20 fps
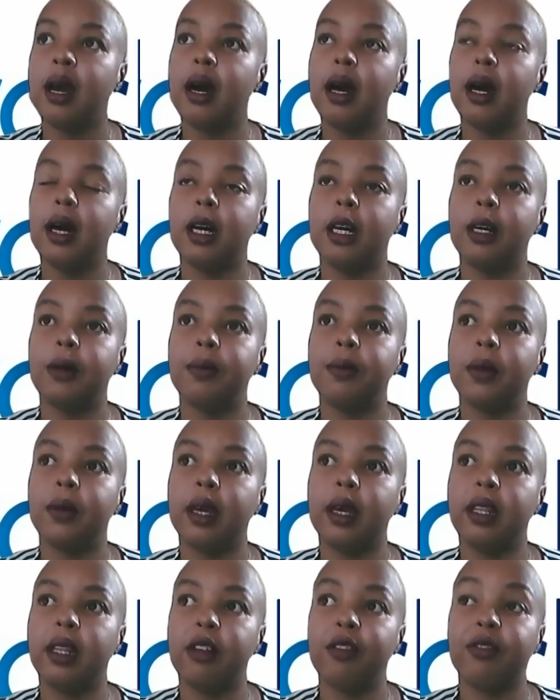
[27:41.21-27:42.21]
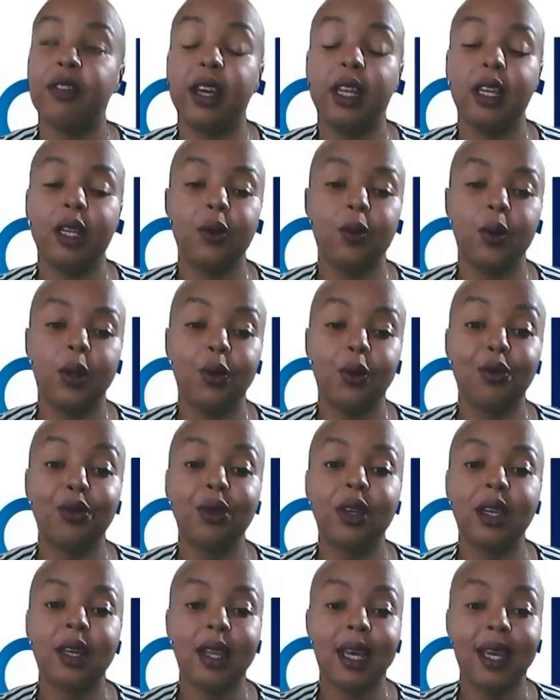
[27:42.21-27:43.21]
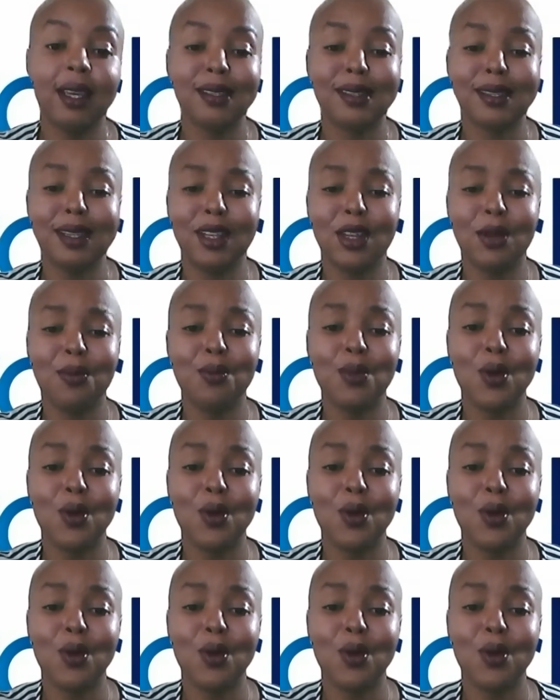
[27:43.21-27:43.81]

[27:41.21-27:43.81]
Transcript: And then finally, we realized in the